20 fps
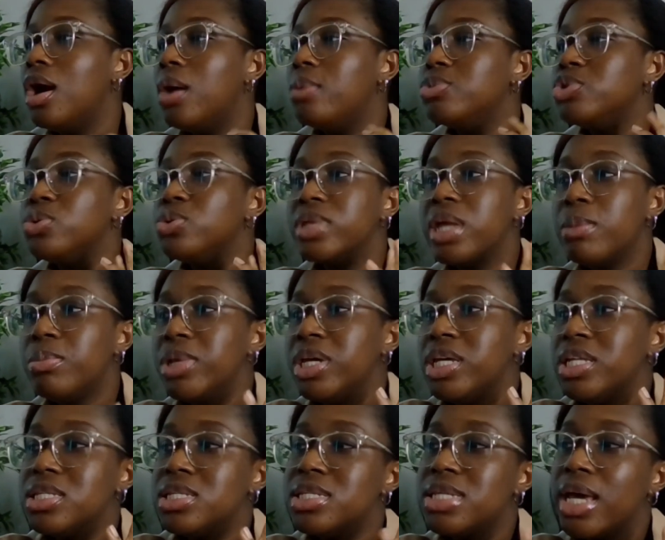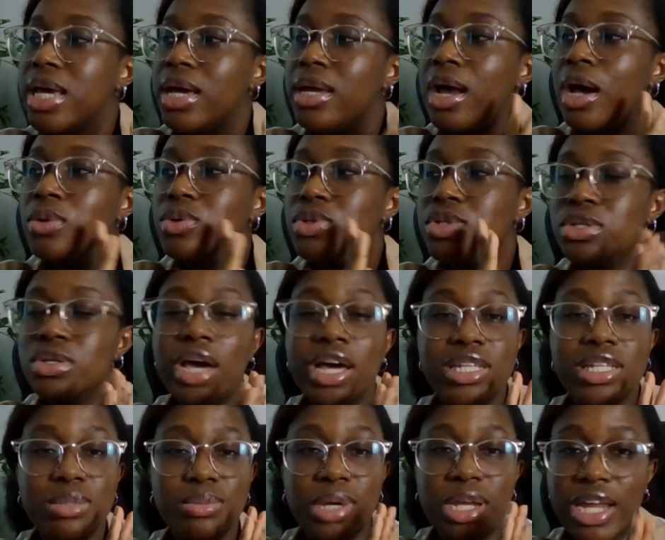So with that being said, I'll see you
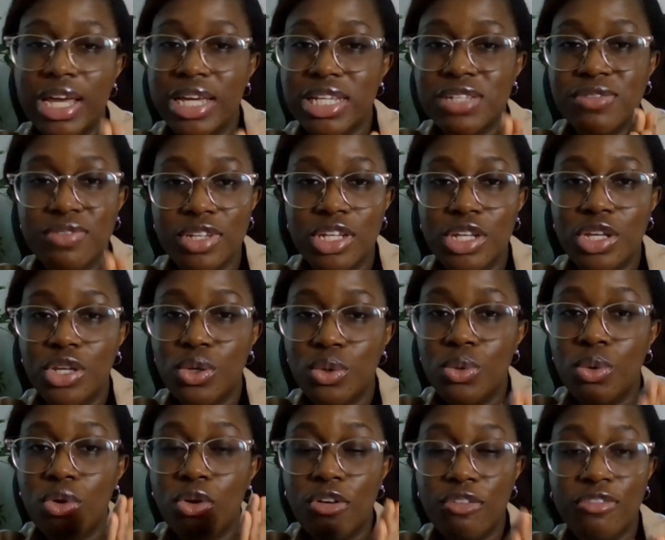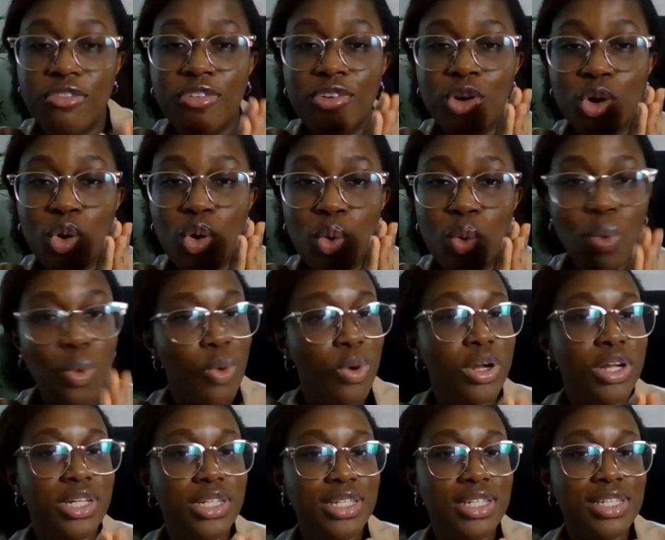guys in my next video. Of
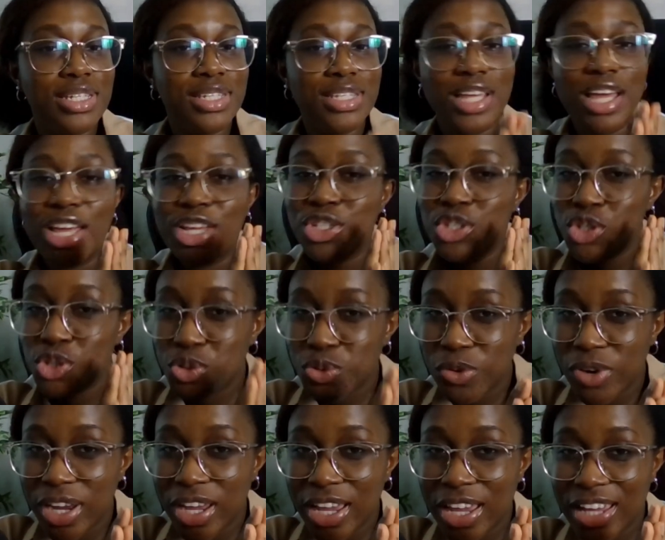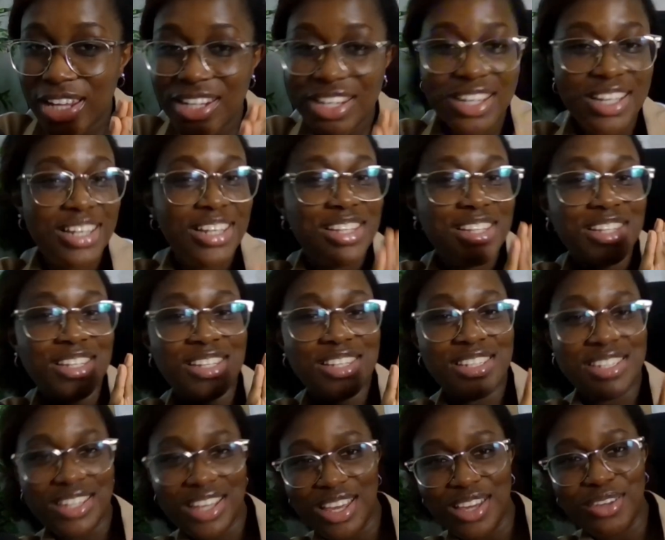course, trade
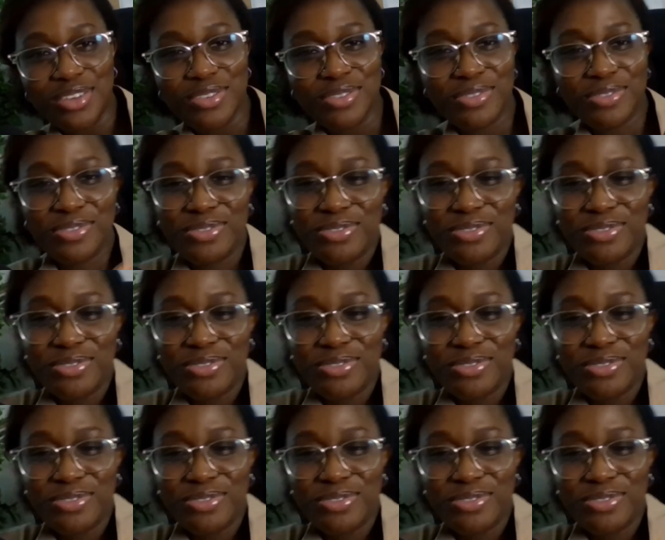safe.